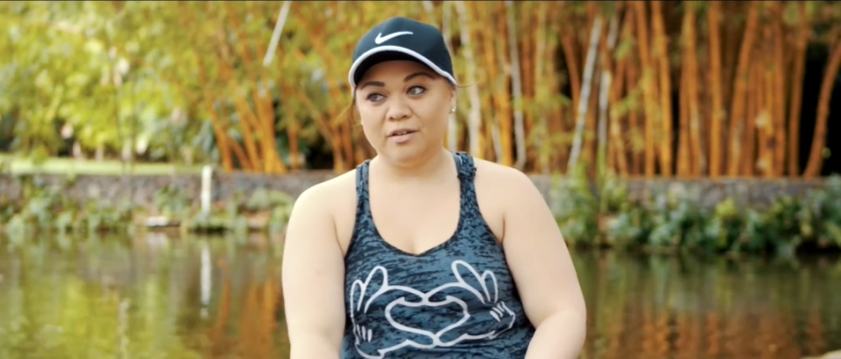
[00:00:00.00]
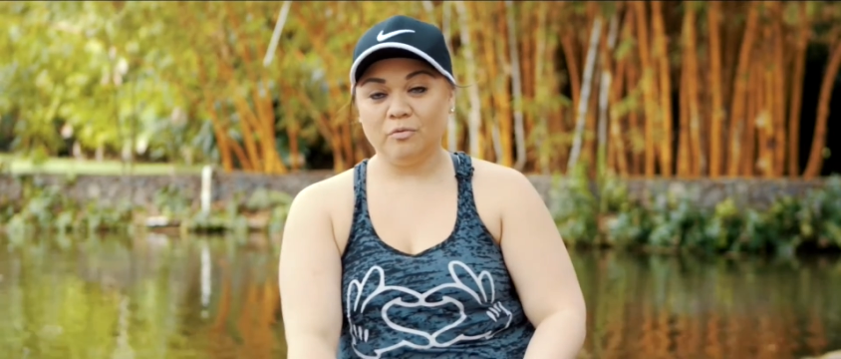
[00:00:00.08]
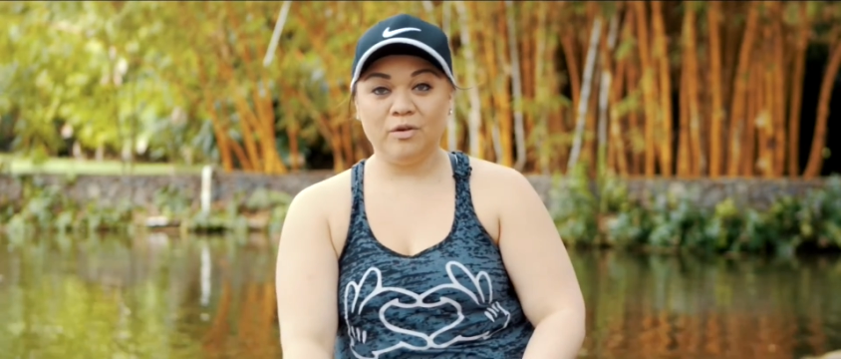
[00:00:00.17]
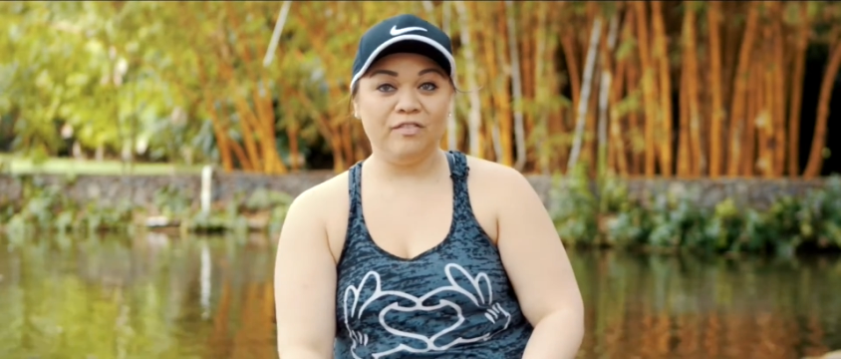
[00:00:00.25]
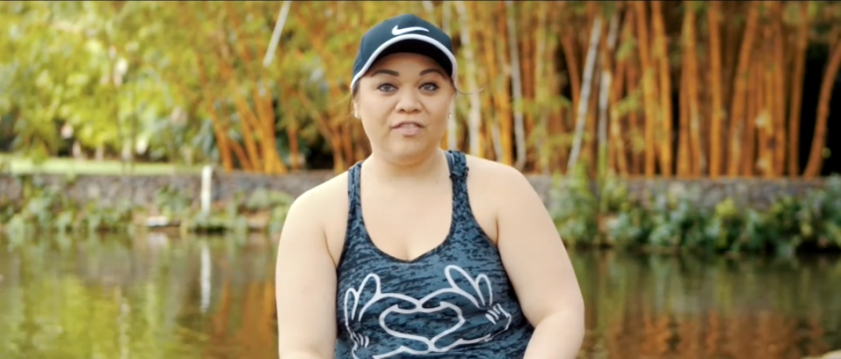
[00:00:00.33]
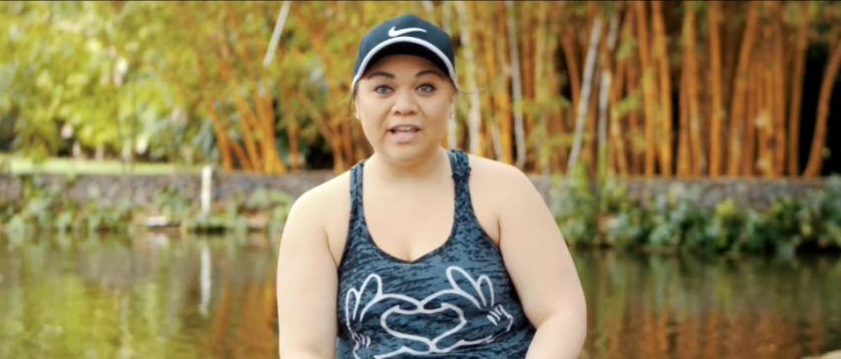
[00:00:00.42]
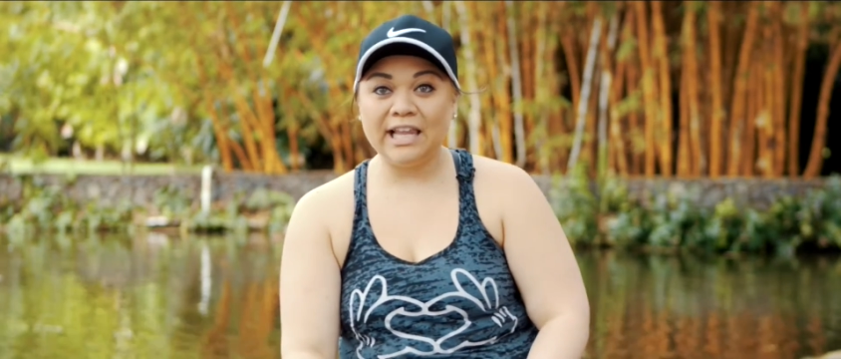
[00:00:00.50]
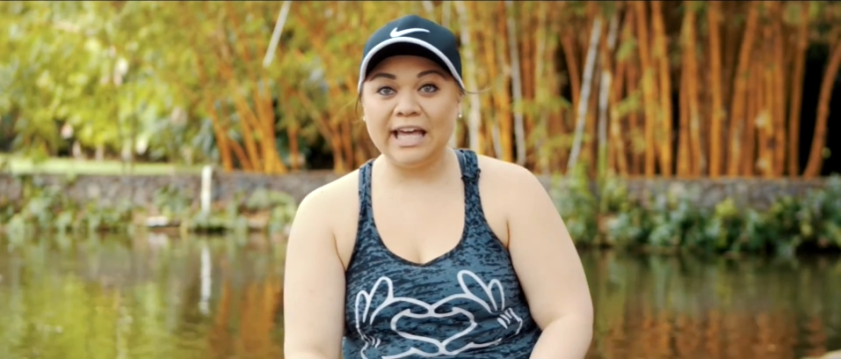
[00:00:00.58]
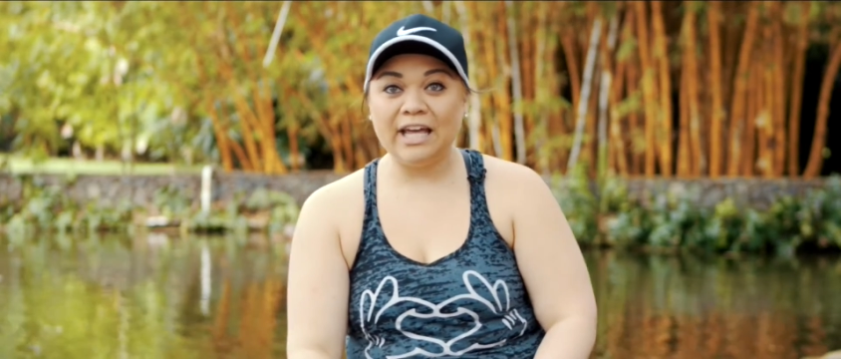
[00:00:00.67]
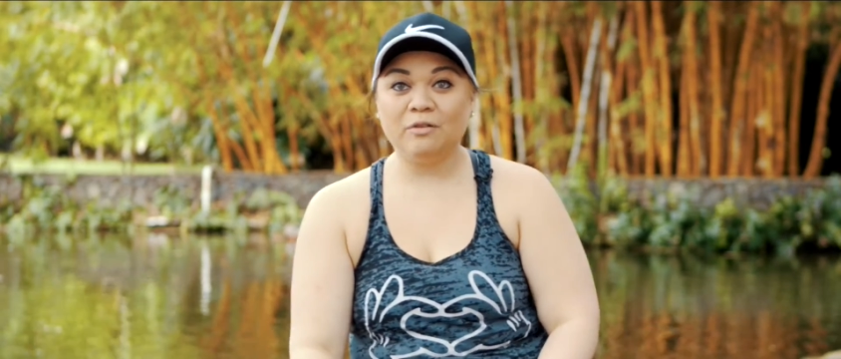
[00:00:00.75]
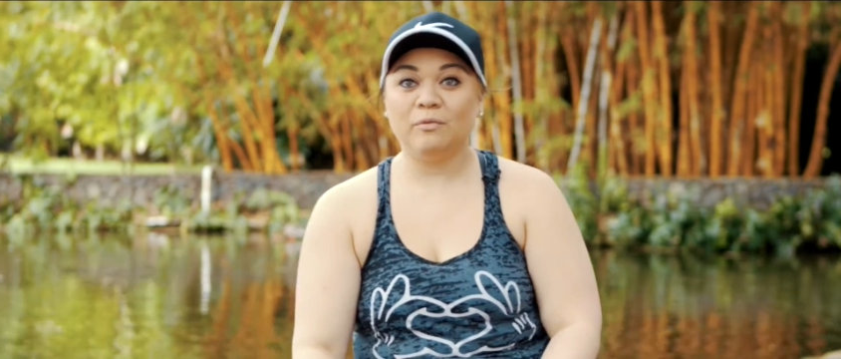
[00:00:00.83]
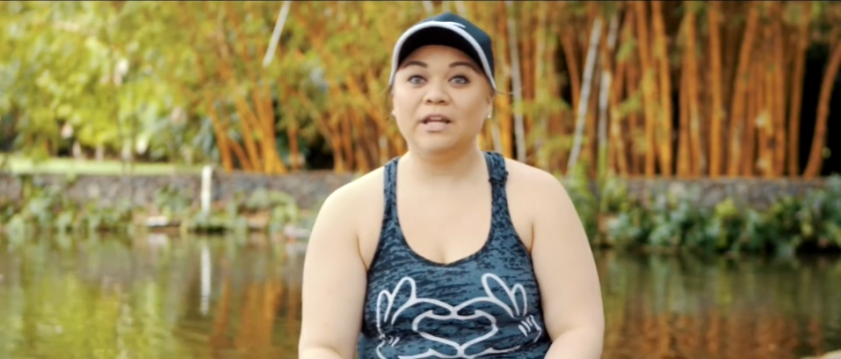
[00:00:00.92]
we feel
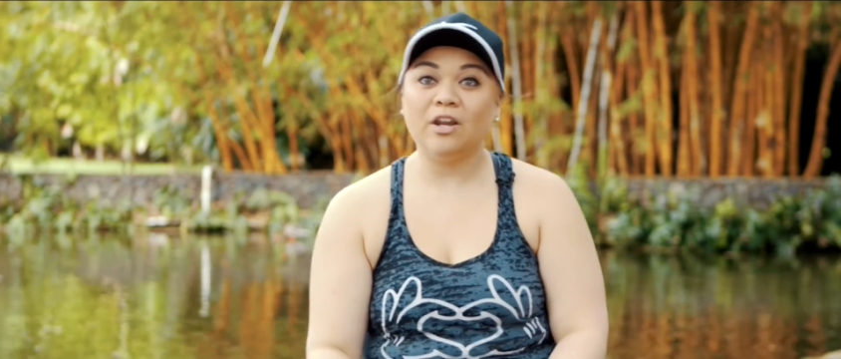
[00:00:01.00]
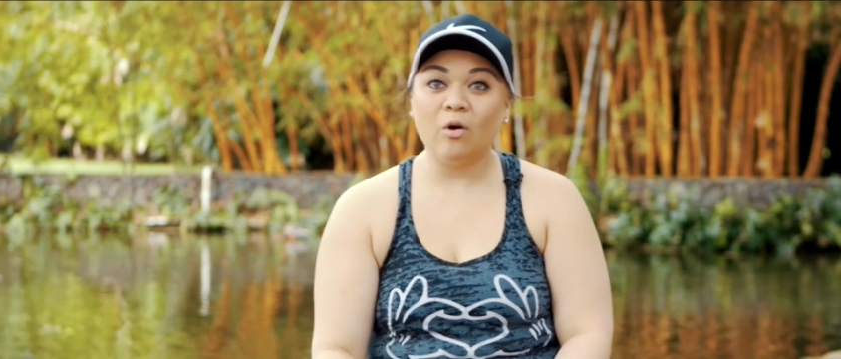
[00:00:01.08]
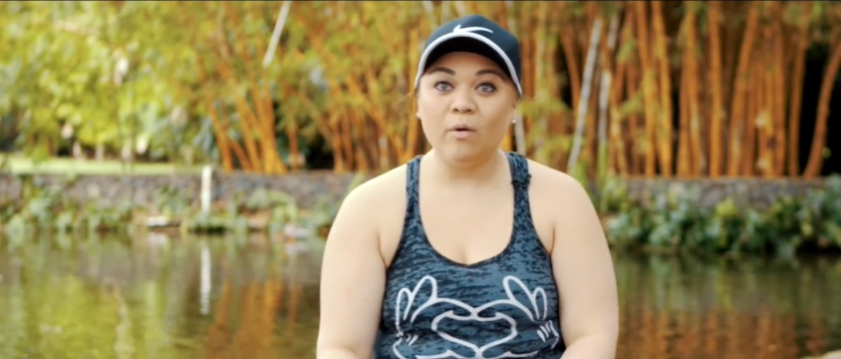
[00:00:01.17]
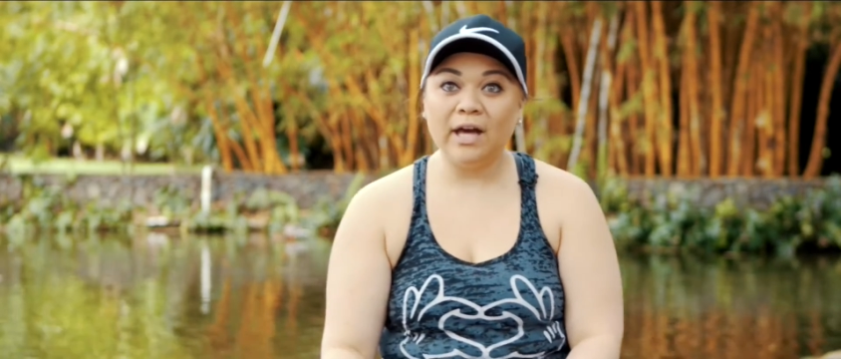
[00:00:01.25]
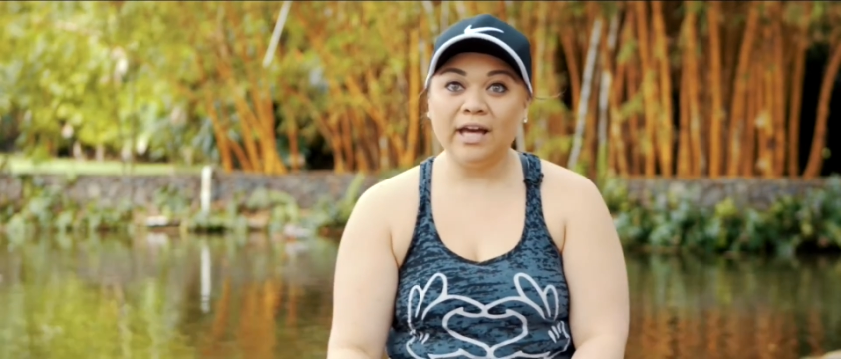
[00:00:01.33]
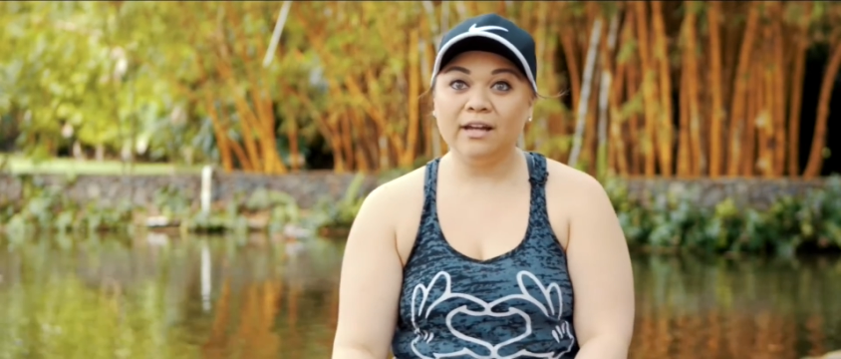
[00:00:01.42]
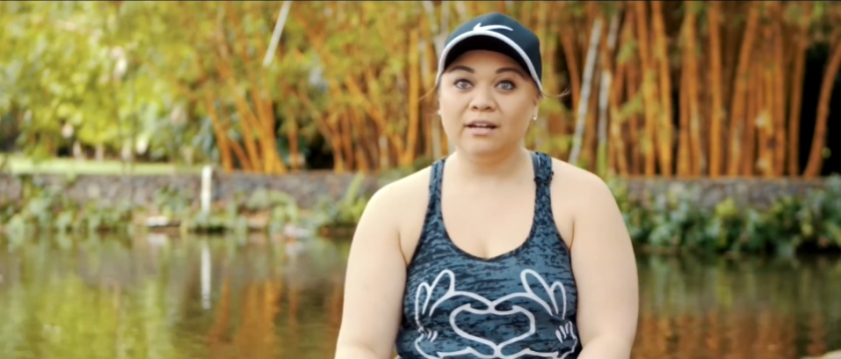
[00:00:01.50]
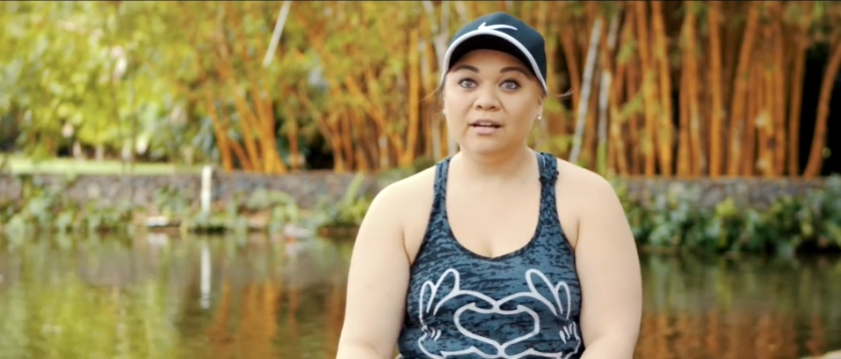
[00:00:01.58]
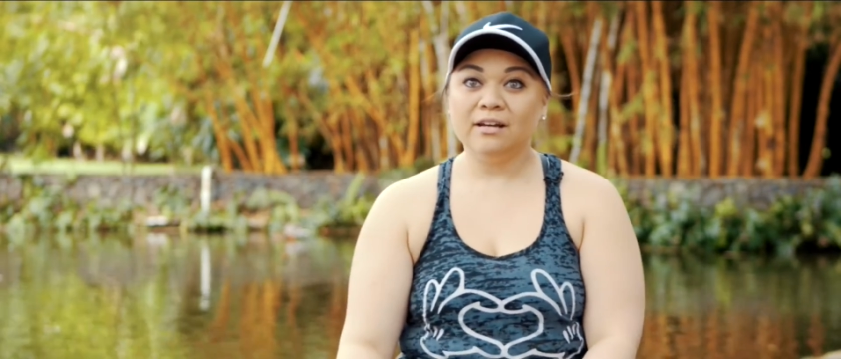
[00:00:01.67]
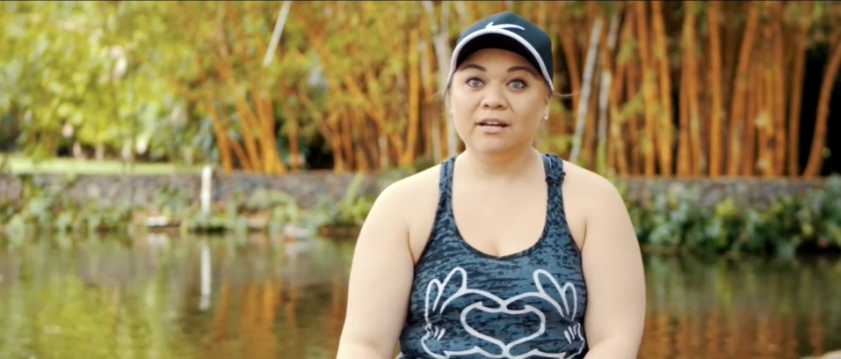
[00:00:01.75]
it, we know it.